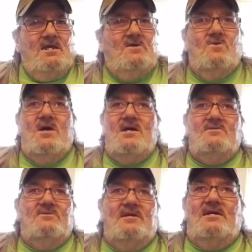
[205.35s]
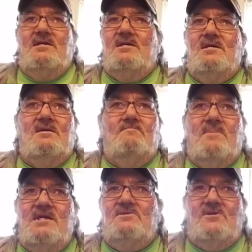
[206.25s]
go out and they
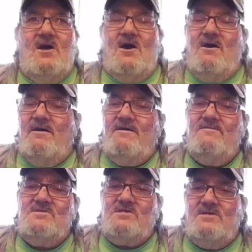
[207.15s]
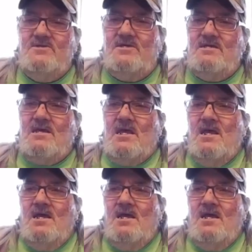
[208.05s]
make their hives and they